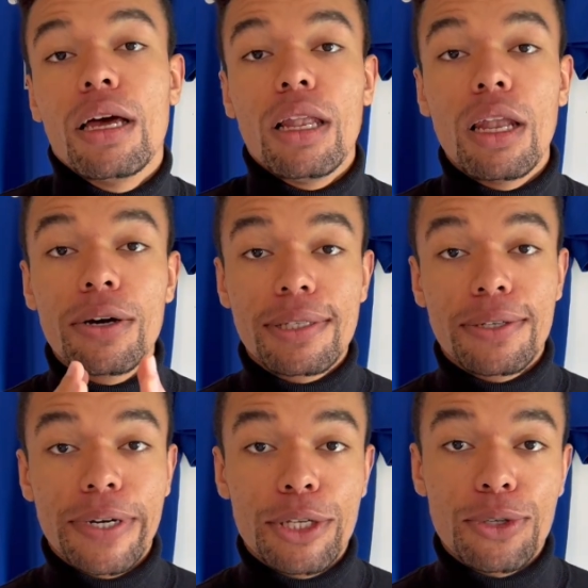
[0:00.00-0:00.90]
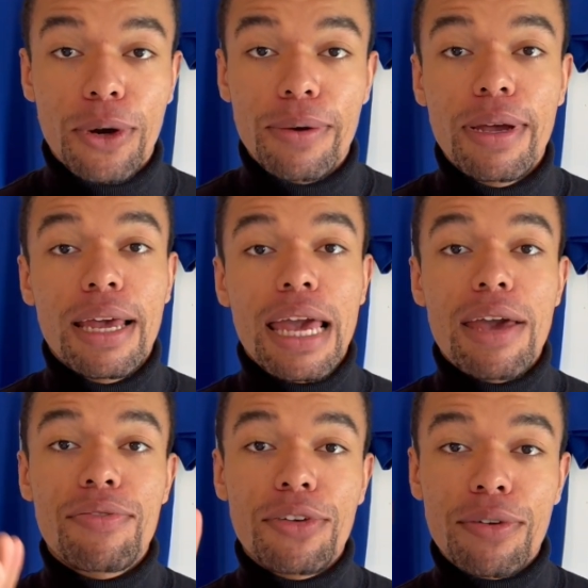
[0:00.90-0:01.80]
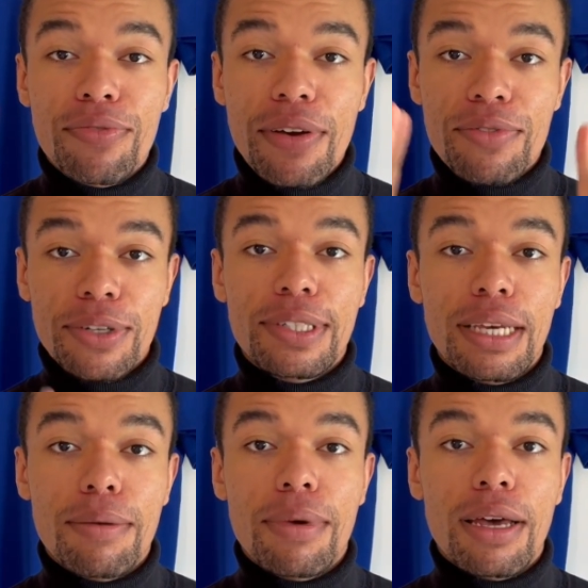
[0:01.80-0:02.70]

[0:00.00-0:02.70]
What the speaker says: Long story short, if your favorite team